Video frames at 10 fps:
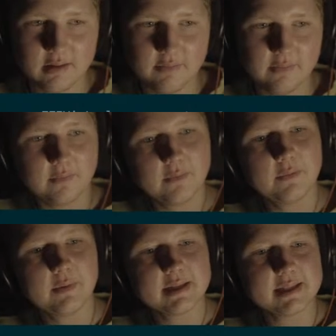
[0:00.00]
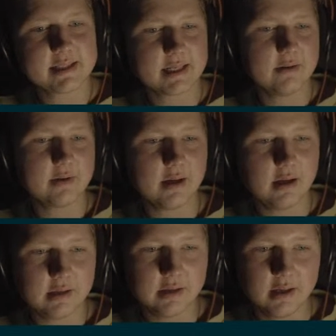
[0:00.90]
what is going
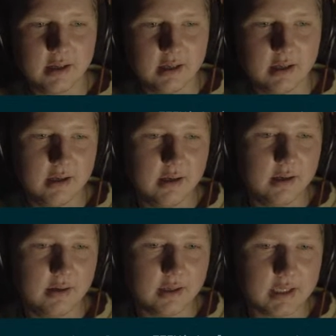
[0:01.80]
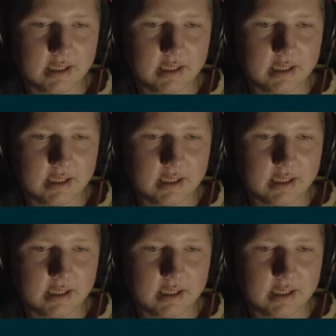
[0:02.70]
on. All right.